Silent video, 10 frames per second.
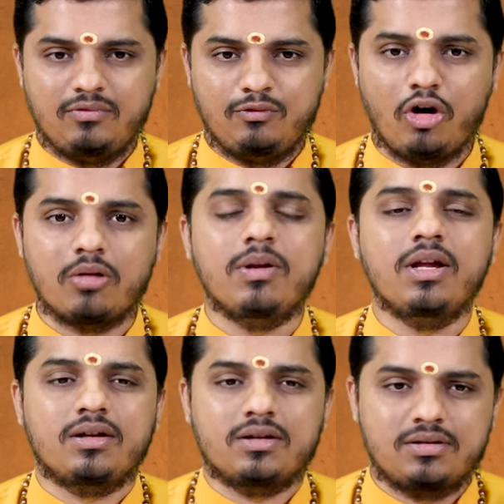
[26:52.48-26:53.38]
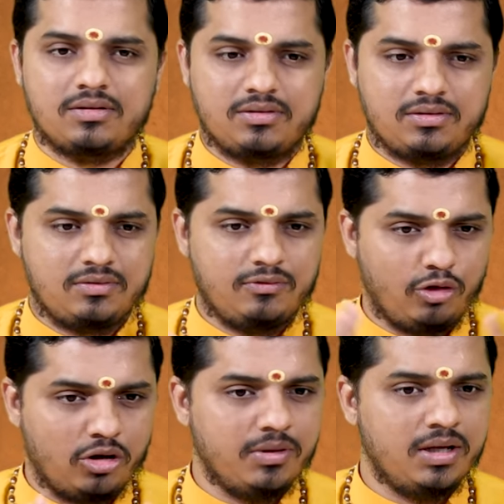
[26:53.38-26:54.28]
Forbearers.
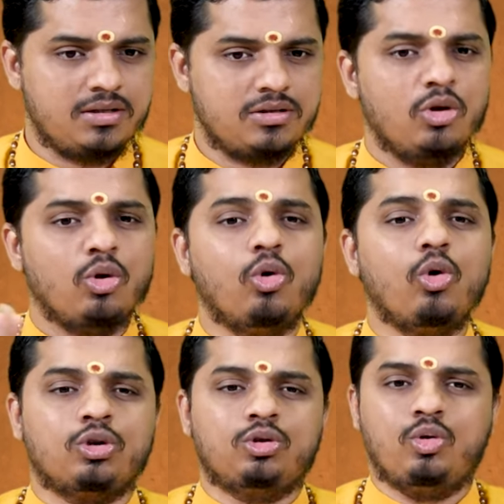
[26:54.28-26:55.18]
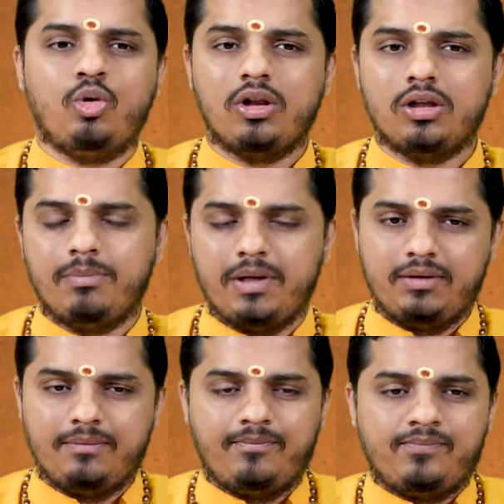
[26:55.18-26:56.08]
Forbearers goes through all the pain.
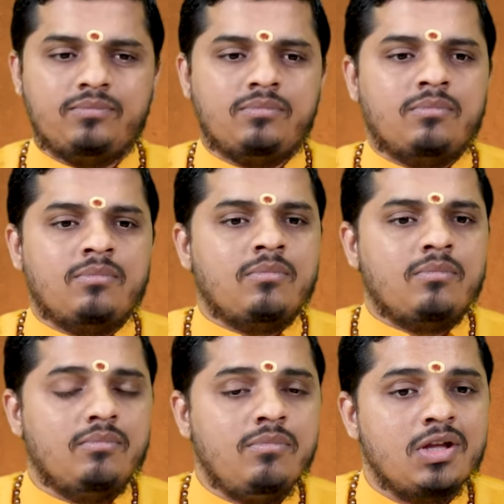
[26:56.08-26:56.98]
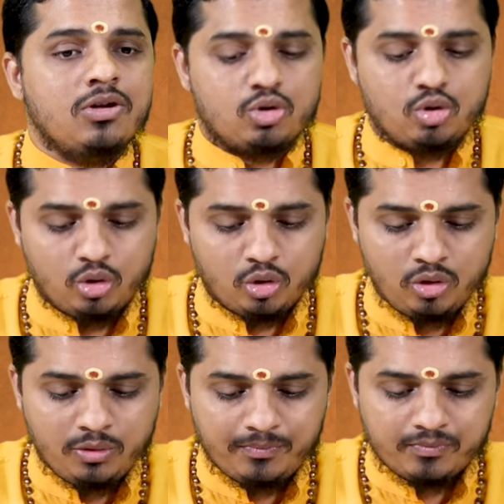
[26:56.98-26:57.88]

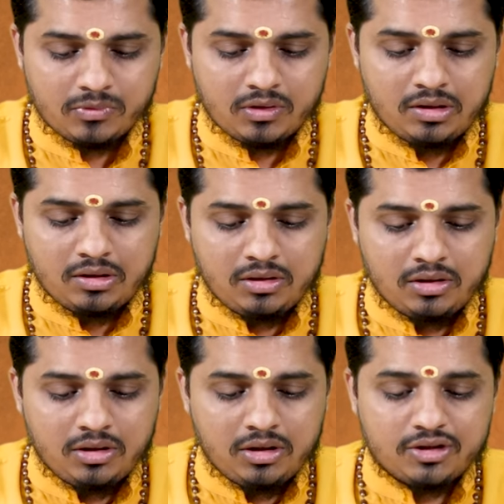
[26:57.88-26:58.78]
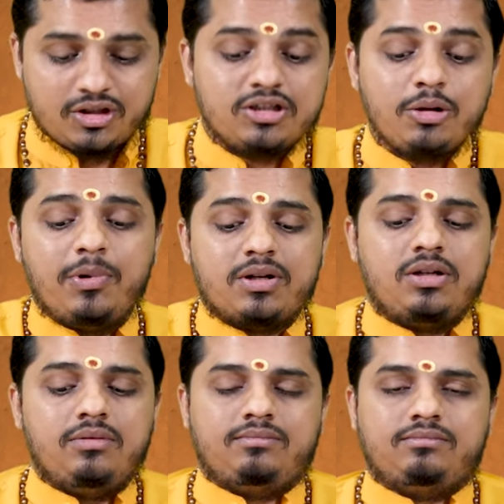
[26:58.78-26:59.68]
So, such a
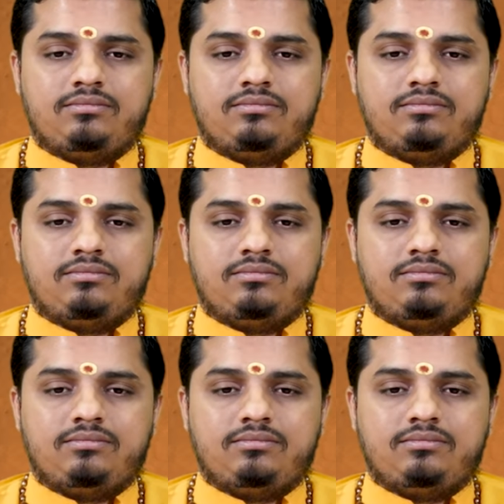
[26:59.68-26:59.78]
person,